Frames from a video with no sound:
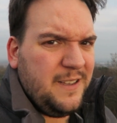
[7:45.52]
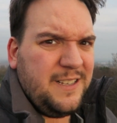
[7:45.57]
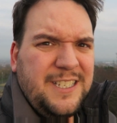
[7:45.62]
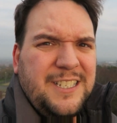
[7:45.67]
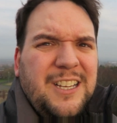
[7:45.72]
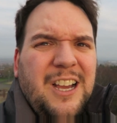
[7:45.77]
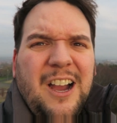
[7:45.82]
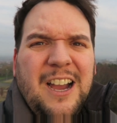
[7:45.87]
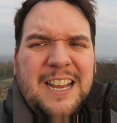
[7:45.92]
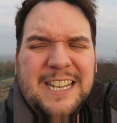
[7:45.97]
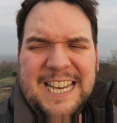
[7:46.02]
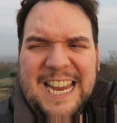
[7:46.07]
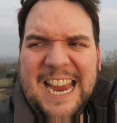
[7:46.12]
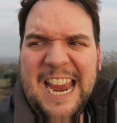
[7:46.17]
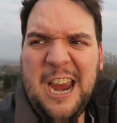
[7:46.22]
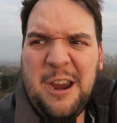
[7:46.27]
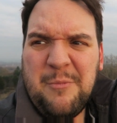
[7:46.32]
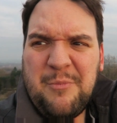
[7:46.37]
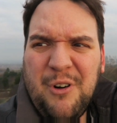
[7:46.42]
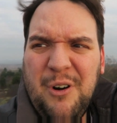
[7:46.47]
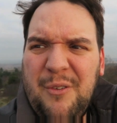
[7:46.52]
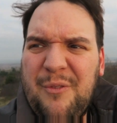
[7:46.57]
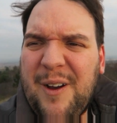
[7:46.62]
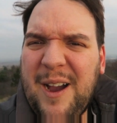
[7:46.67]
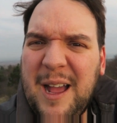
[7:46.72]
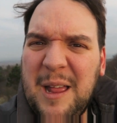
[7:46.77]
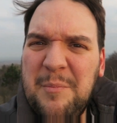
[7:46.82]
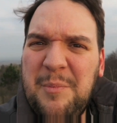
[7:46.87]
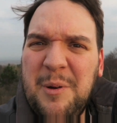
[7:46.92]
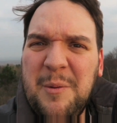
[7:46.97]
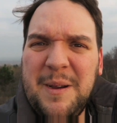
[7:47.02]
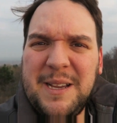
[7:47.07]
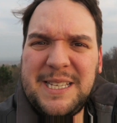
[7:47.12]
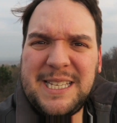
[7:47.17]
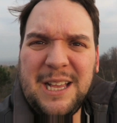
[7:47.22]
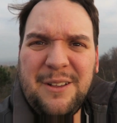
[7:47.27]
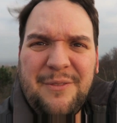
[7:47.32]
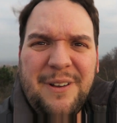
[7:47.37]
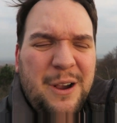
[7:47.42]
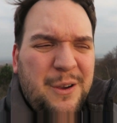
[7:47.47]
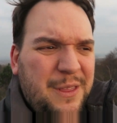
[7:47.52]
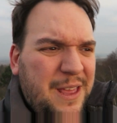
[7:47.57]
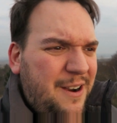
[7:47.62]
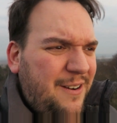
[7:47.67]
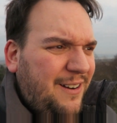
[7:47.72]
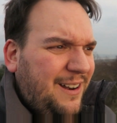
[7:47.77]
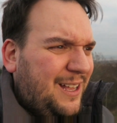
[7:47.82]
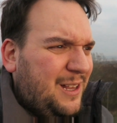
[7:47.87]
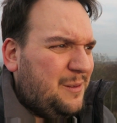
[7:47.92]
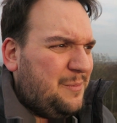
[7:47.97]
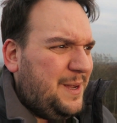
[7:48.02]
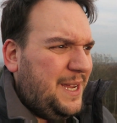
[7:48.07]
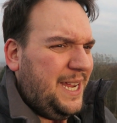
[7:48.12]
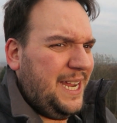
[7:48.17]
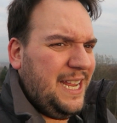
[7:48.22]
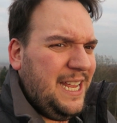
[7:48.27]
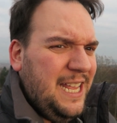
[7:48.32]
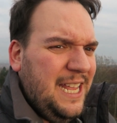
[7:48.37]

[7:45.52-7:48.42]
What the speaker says: start a dating profile and put myself out there a little bit.